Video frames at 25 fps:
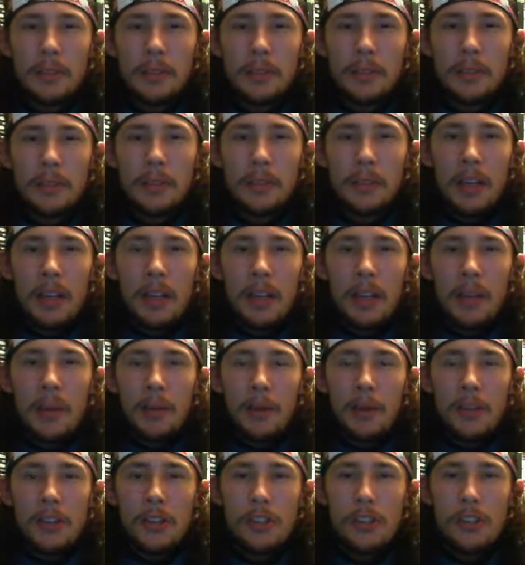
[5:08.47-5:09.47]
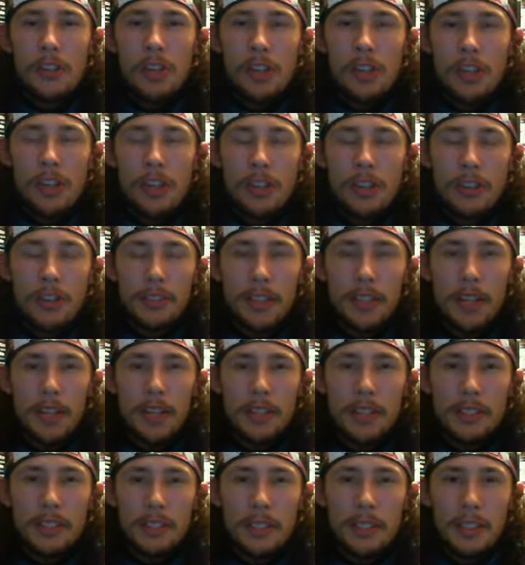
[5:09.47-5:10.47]
and which it generally isn't.
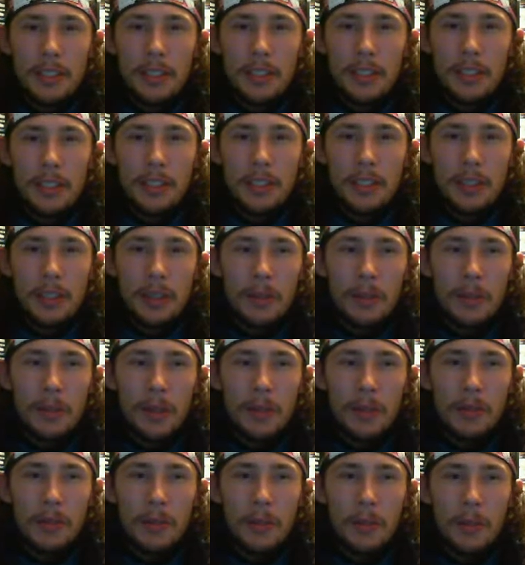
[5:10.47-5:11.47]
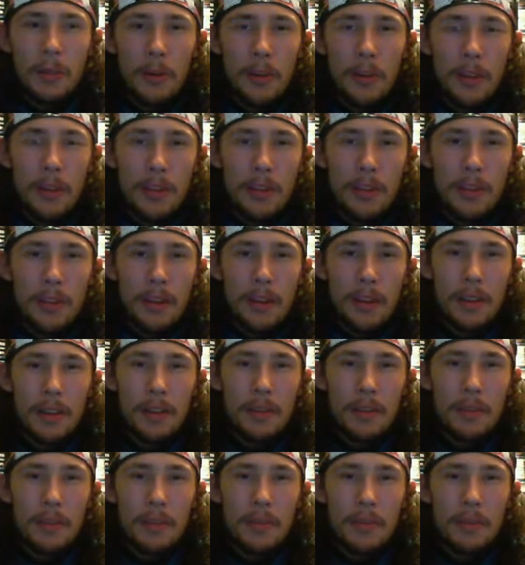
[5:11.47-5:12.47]
So I've been working on that
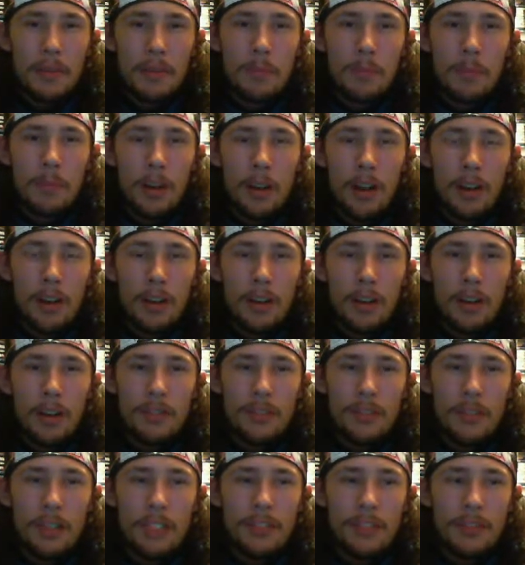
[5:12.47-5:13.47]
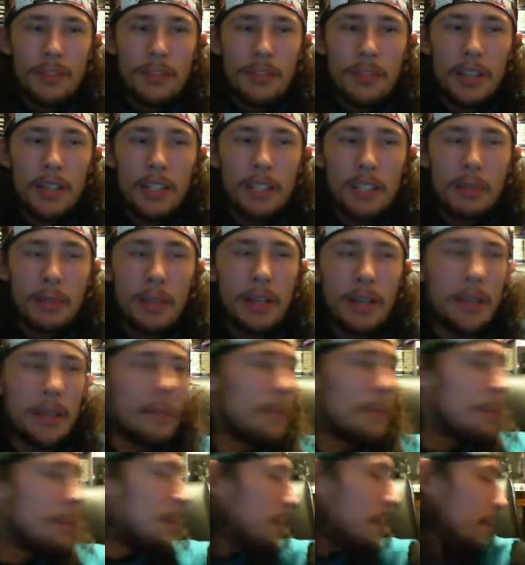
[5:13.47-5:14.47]
on and off the last few days, but I
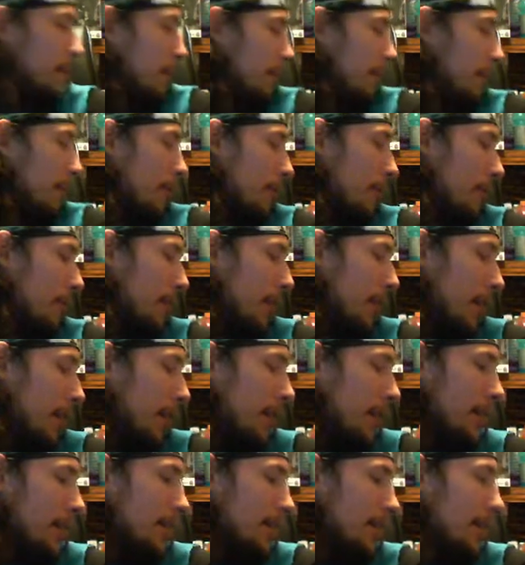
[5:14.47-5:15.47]
really,